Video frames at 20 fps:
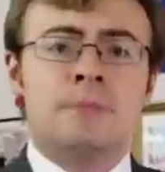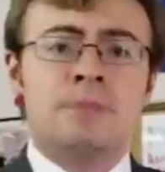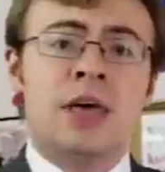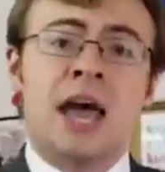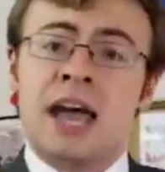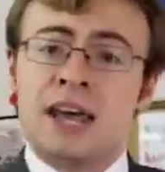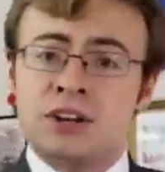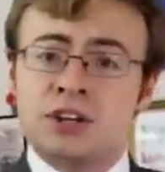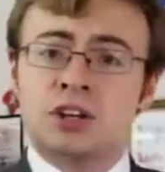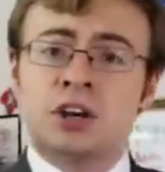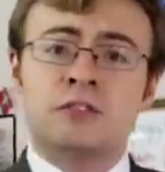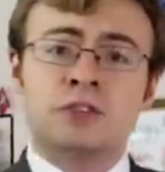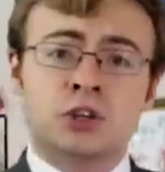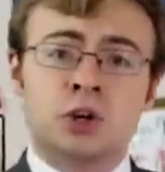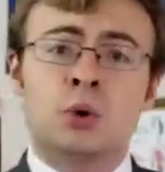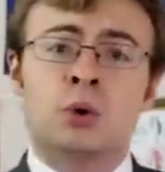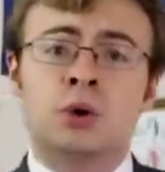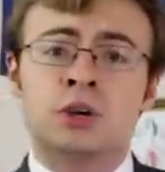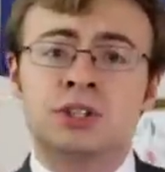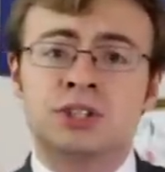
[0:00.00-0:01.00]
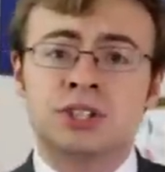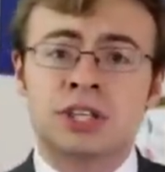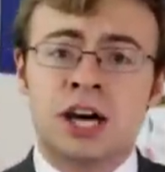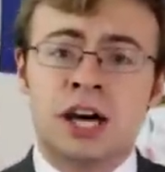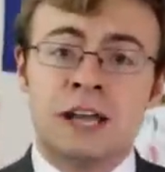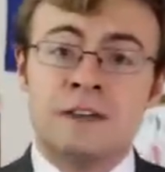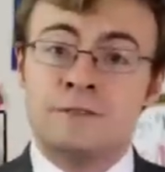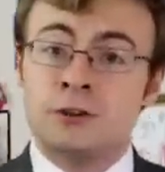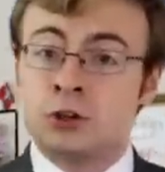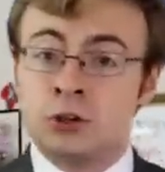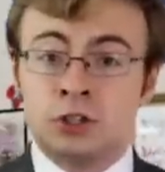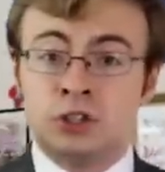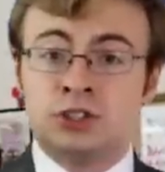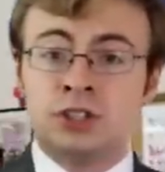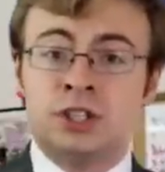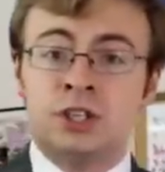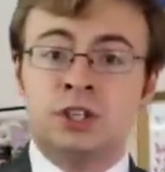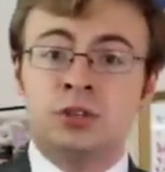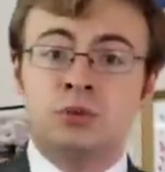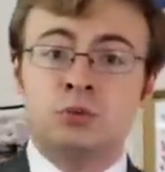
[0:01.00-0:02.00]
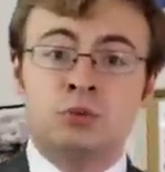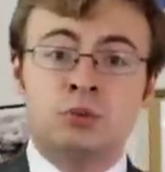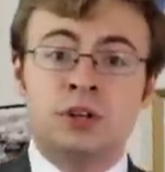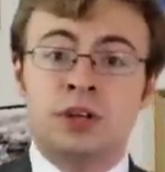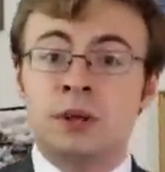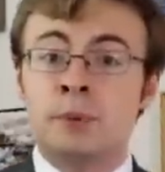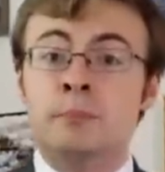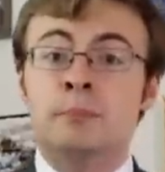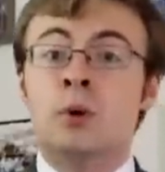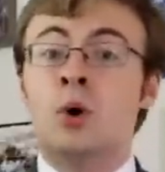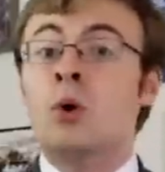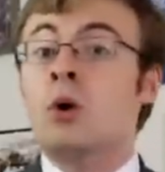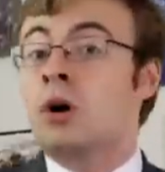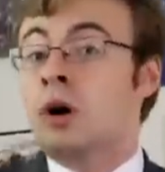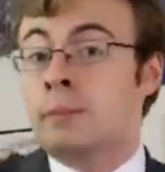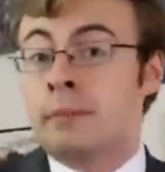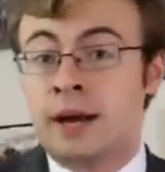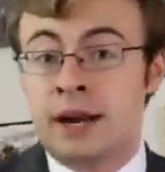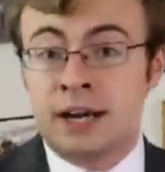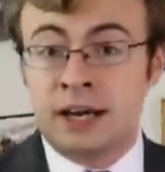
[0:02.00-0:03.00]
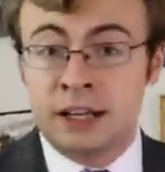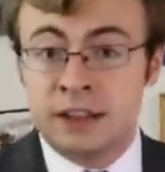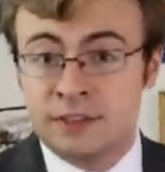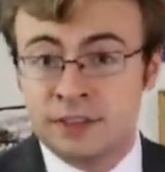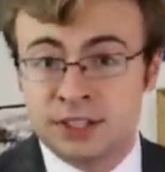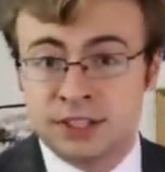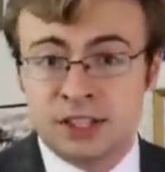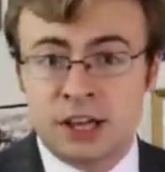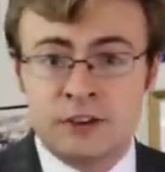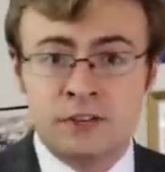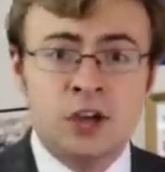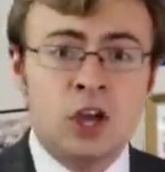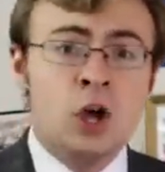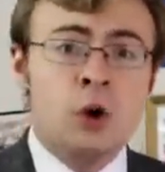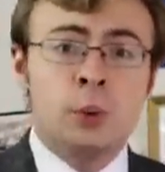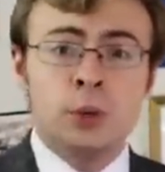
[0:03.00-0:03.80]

And, of course, if you're interested in reading more about any of this stuff,